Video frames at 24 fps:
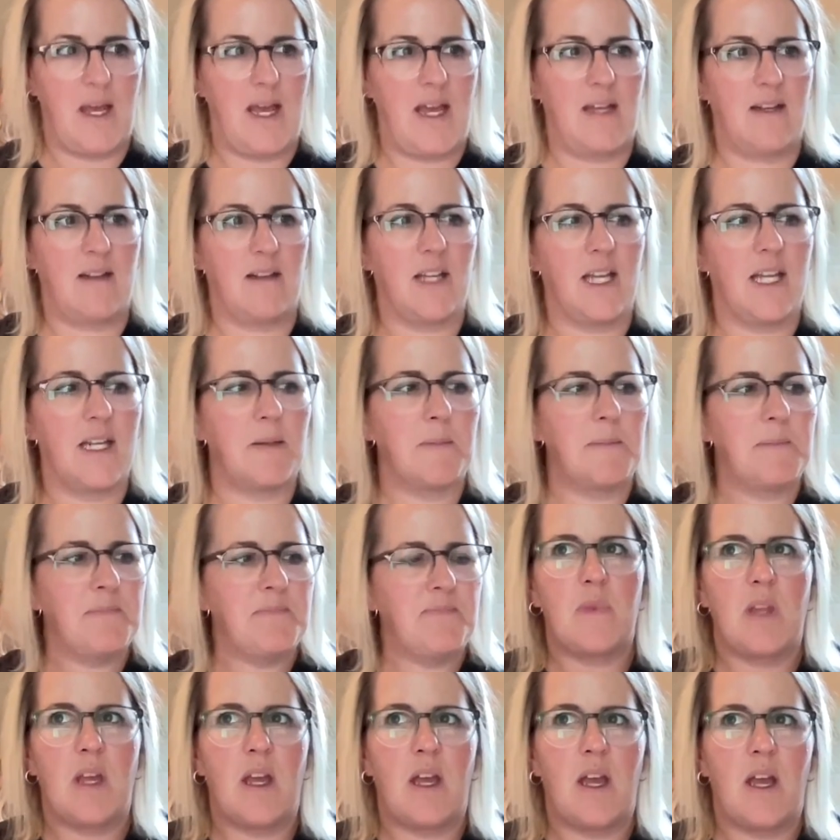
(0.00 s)
And like
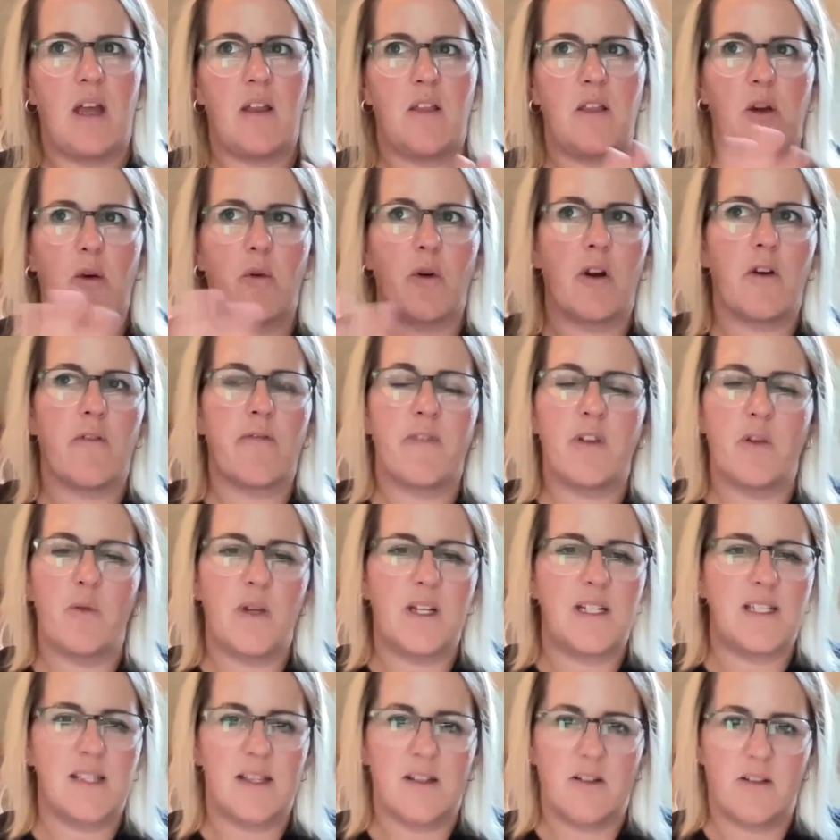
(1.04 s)
there were a few
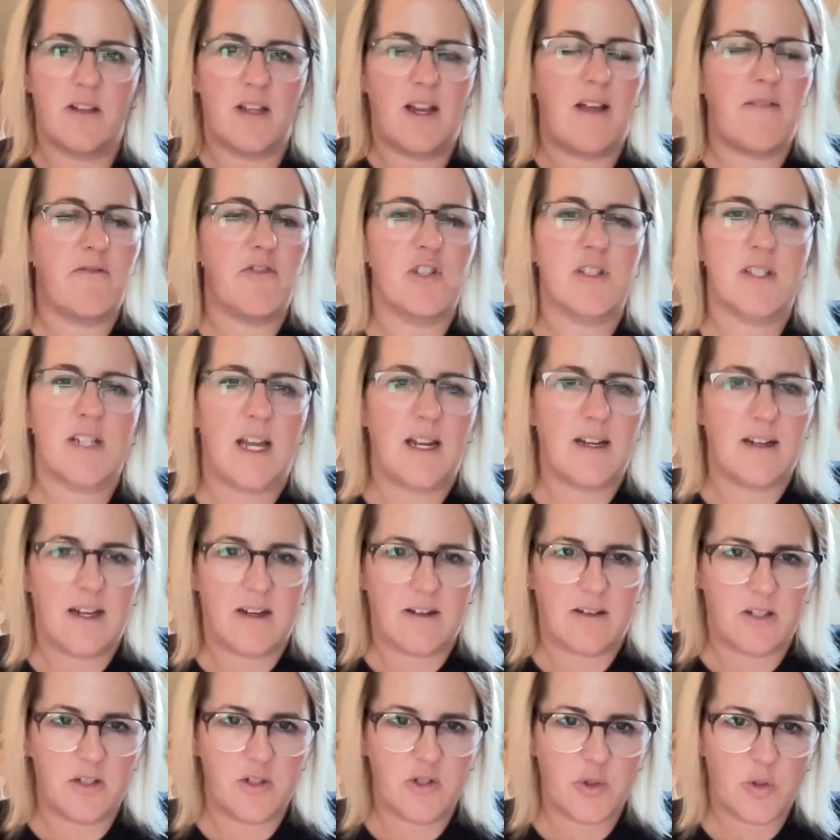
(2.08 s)
weeks in there that have just gotten
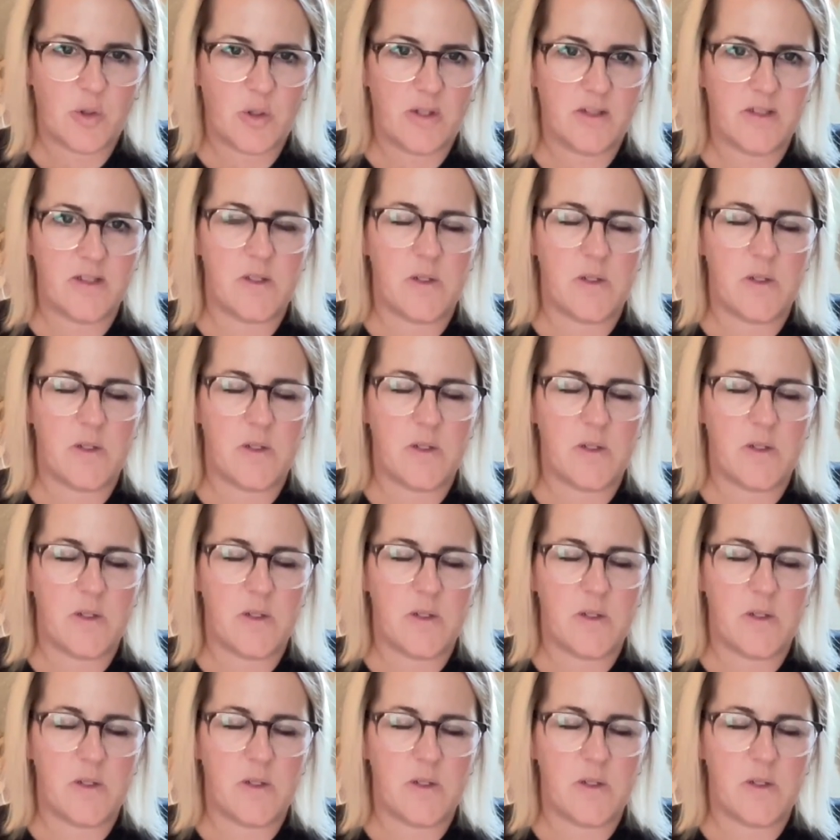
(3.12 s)
out of control.